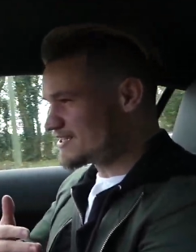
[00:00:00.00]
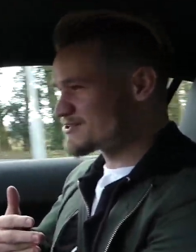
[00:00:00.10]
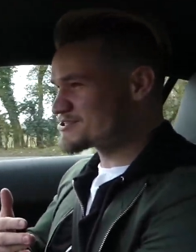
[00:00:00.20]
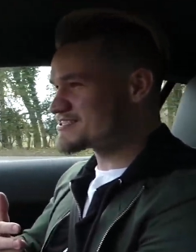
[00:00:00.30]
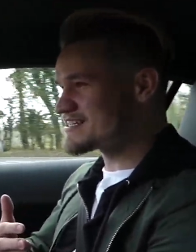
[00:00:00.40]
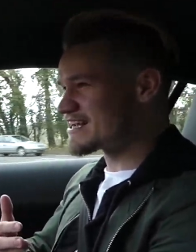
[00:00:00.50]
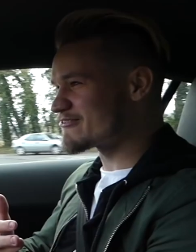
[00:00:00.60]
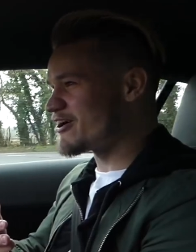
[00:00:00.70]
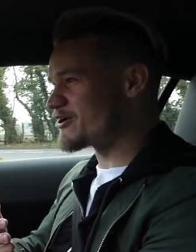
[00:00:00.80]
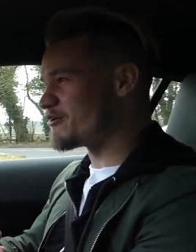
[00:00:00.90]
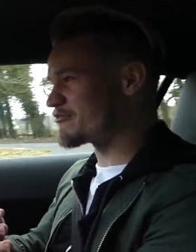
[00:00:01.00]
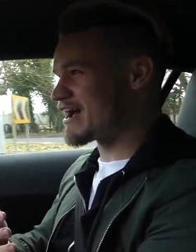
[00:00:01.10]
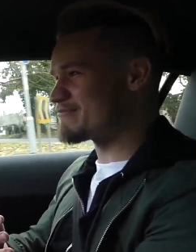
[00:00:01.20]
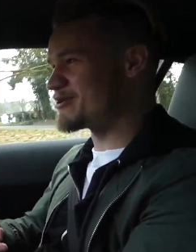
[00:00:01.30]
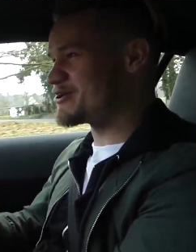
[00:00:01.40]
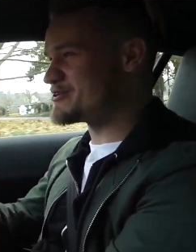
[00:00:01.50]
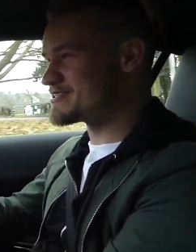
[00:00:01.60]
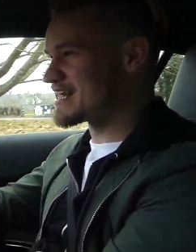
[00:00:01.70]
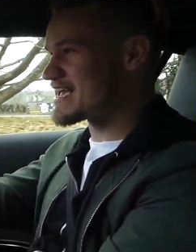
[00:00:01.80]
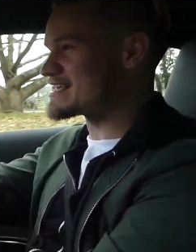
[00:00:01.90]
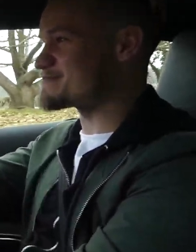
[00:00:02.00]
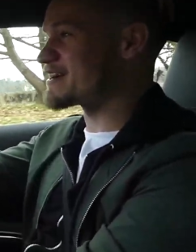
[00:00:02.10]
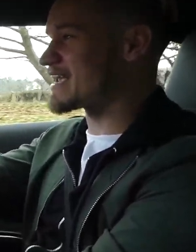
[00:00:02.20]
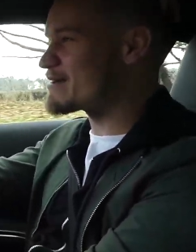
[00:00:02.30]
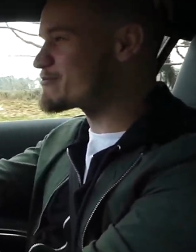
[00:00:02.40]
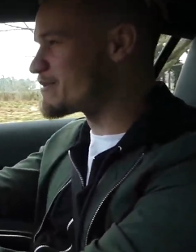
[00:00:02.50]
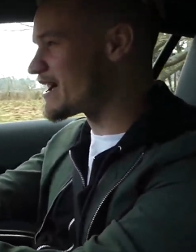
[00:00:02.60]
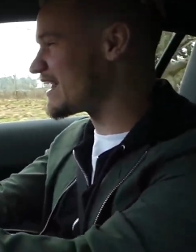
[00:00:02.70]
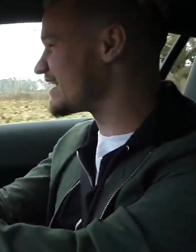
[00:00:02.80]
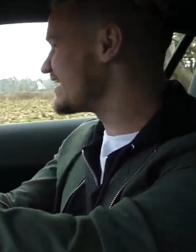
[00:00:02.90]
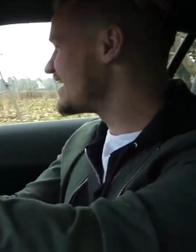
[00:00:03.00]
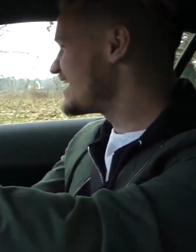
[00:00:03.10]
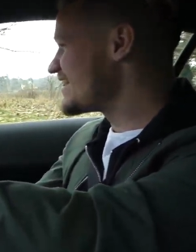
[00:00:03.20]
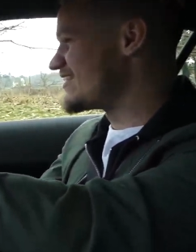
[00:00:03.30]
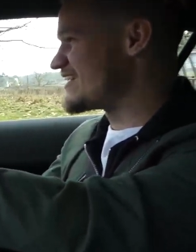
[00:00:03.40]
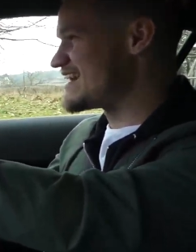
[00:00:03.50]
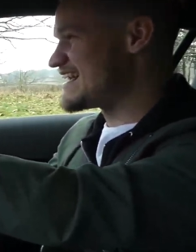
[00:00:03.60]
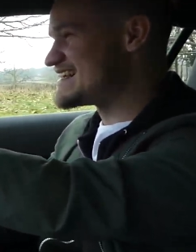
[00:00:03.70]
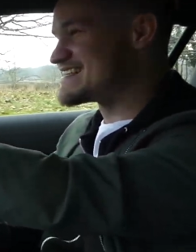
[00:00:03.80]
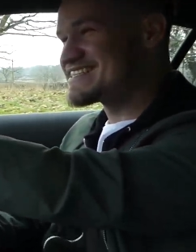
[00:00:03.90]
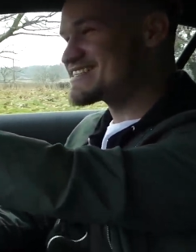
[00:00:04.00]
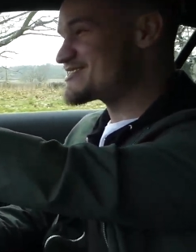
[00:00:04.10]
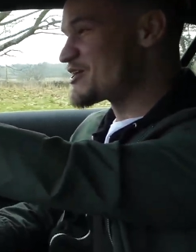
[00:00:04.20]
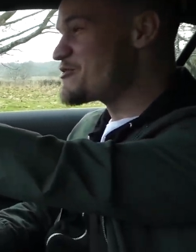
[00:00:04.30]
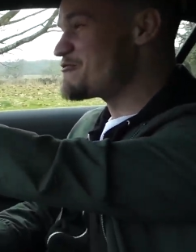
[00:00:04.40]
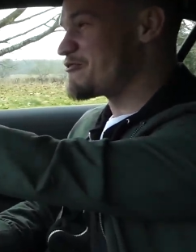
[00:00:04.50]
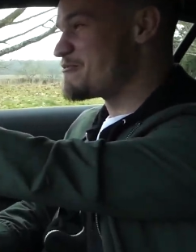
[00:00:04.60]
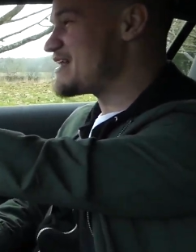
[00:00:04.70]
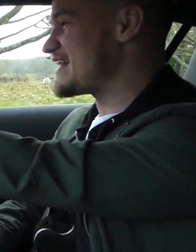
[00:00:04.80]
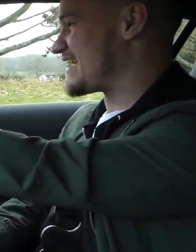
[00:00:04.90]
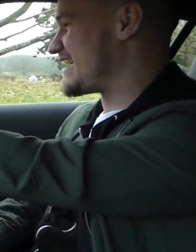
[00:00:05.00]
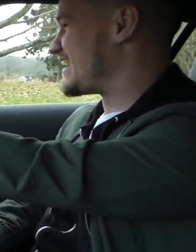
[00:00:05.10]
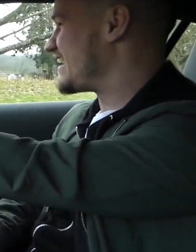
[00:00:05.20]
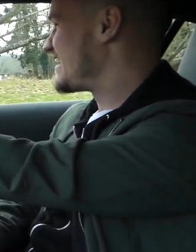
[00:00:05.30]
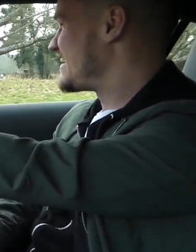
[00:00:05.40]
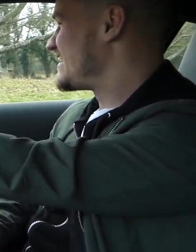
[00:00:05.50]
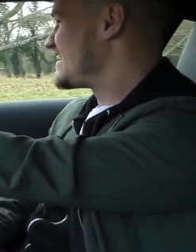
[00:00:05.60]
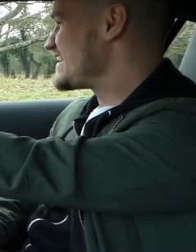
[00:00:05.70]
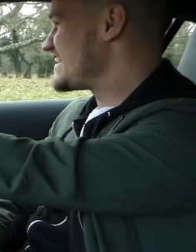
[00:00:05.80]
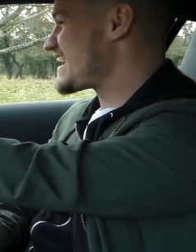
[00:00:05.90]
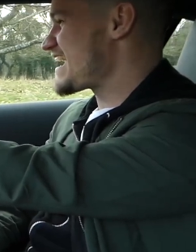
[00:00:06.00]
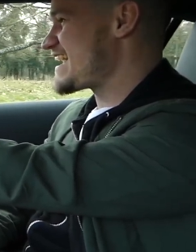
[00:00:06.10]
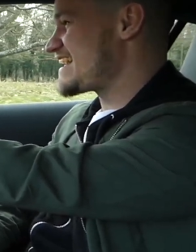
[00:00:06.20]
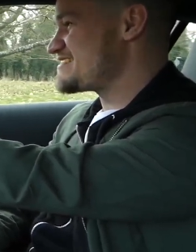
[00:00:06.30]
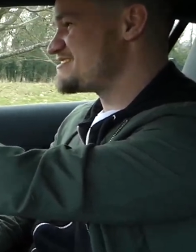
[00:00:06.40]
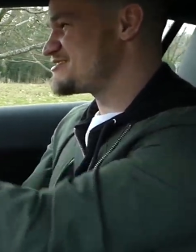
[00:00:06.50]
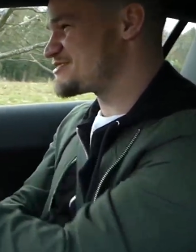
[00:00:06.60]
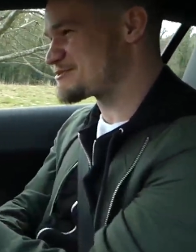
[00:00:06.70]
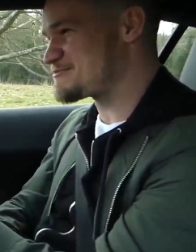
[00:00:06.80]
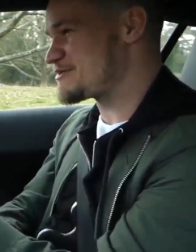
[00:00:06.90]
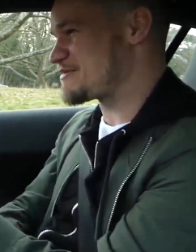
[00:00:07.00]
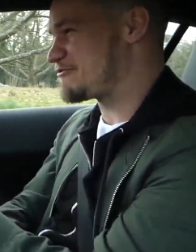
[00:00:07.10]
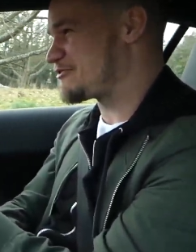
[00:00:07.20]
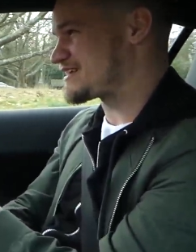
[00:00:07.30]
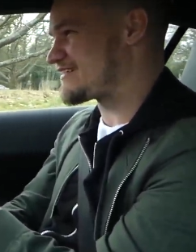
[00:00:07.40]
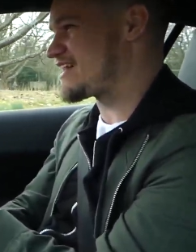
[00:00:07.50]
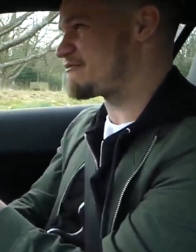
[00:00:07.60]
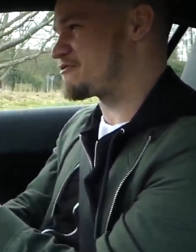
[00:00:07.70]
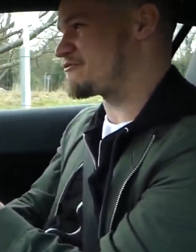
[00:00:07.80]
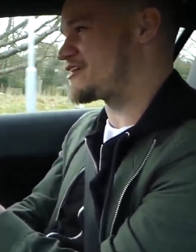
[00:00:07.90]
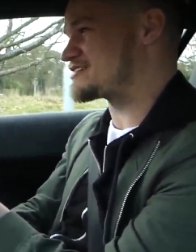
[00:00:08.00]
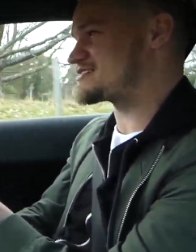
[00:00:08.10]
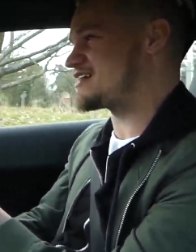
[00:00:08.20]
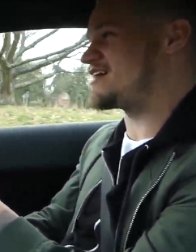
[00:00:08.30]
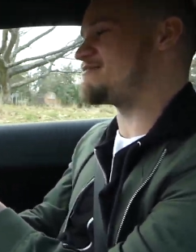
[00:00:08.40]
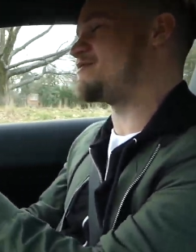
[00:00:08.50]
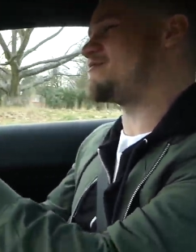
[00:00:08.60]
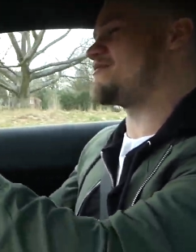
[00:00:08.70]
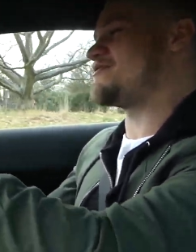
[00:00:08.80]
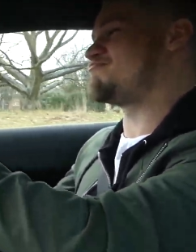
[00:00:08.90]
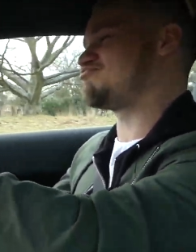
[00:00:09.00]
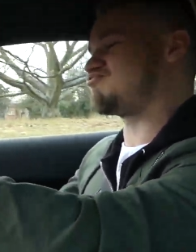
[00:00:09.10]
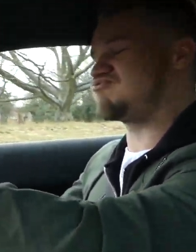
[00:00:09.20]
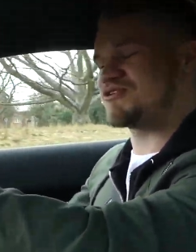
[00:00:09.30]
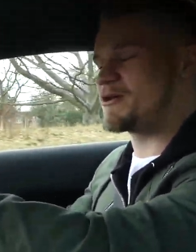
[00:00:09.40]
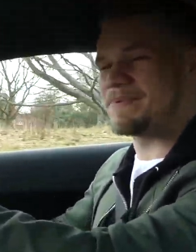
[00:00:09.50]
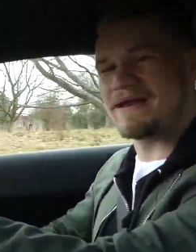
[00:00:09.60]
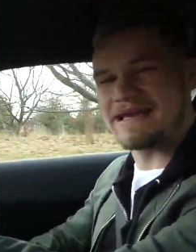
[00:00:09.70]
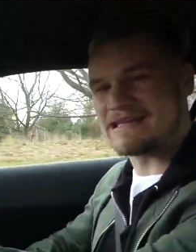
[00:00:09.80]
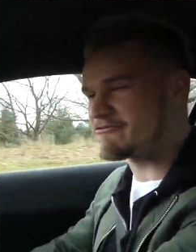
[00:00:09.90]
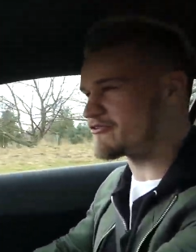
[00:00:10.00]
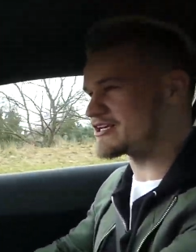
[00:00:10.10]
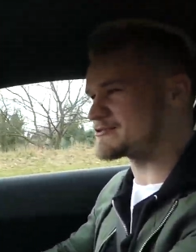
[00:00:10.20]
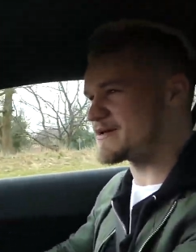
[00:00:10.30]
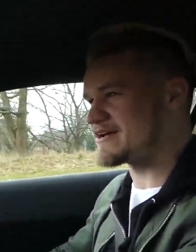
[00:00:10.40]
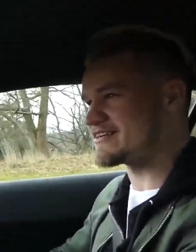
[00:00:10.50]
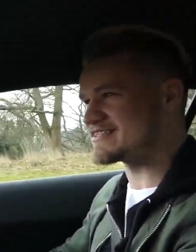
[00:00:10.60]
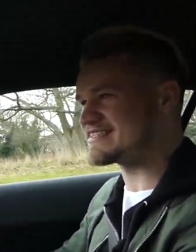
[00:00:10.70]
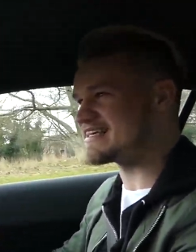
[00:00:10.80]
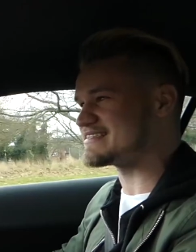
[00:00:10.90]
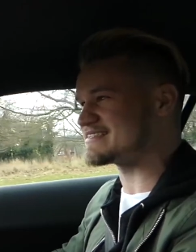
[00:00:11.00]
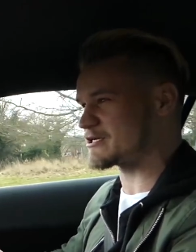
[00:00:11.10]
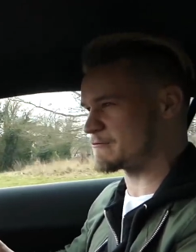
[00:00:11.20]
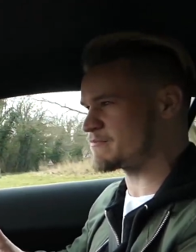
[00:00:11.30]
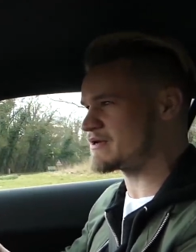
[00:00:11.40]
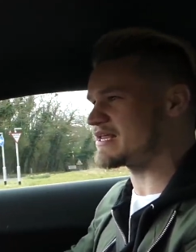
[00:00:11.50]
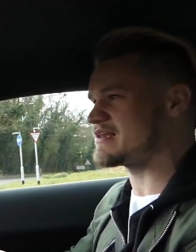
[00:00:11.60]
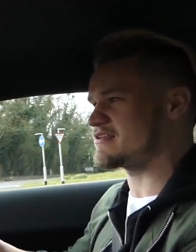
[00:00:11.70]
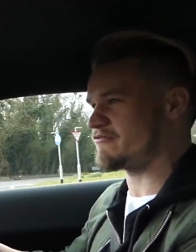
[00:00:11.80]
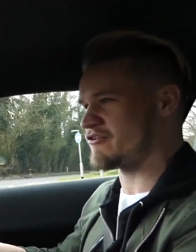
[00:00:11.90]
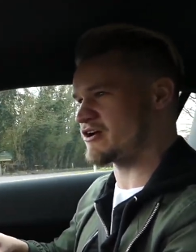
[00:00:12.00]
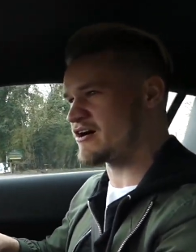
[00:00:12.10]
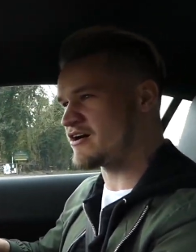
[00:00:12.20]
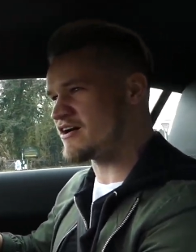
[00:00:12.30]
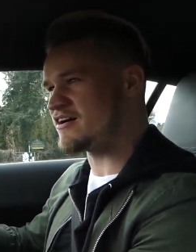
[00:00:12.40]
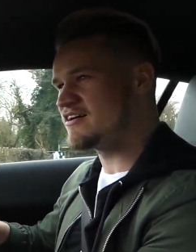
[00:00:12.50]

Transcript: I was just telling Grant off camera, who today is my cameraman, that it is so familiar, yet just putting my foot down there for the first time, completely different experience. This is a completely different car.